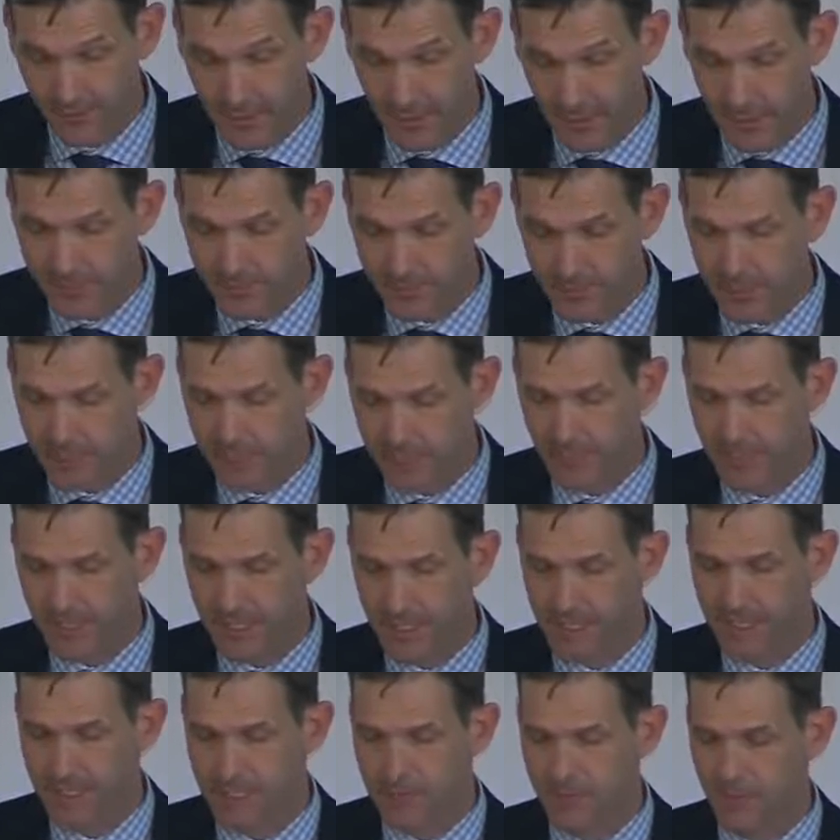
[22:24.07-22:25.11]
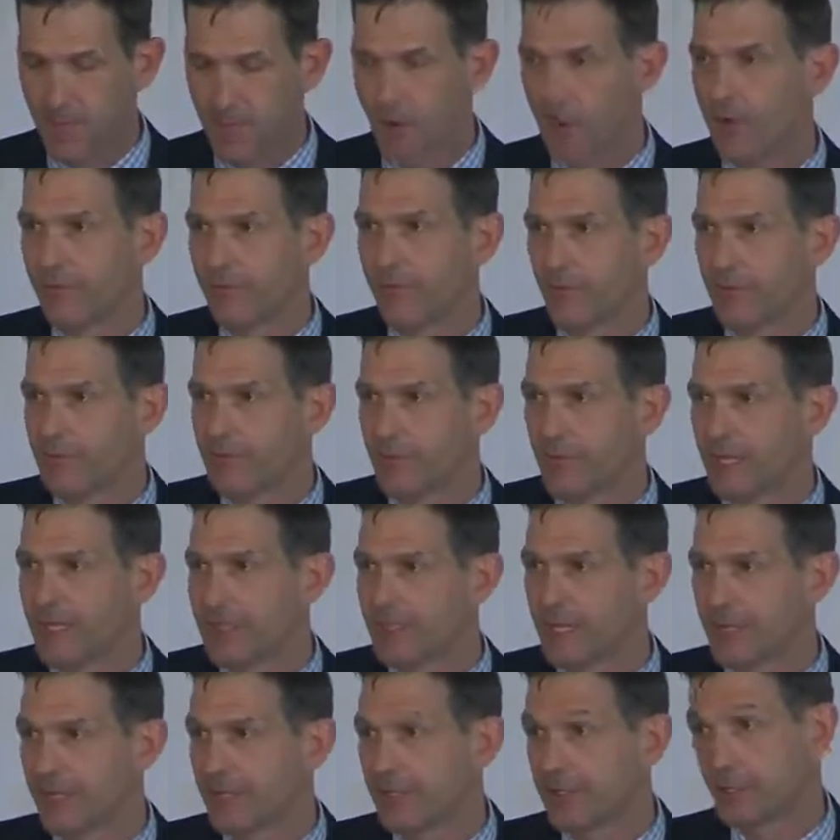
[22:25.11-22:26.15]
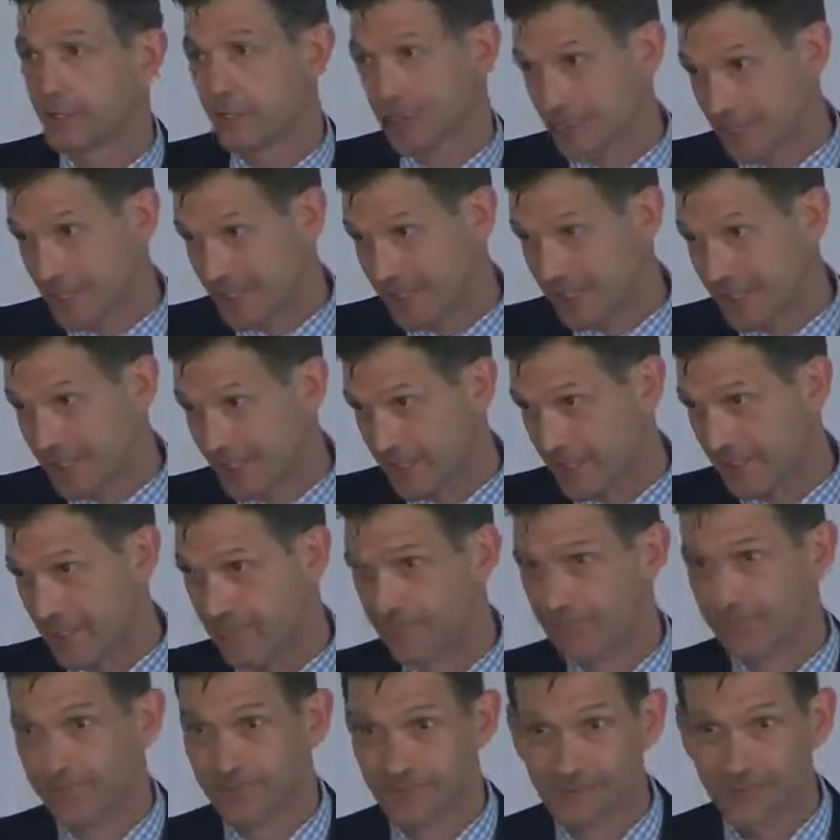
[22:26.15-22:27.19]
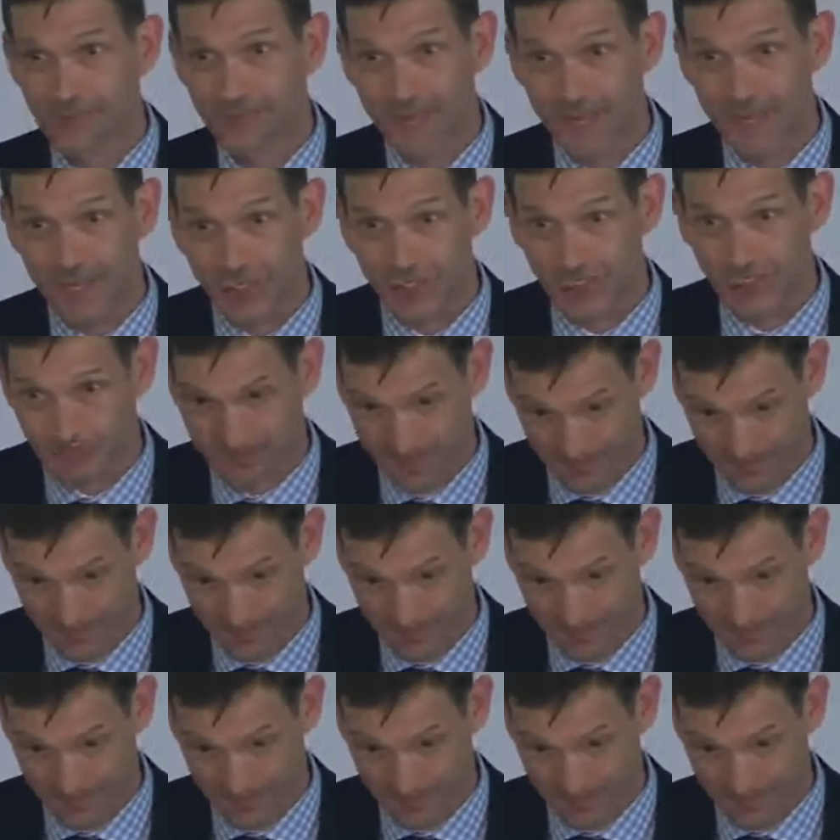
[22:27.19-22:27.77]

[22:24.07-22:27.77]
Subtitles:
your photos, but just please be mindful to maintain social distancing. Thank you.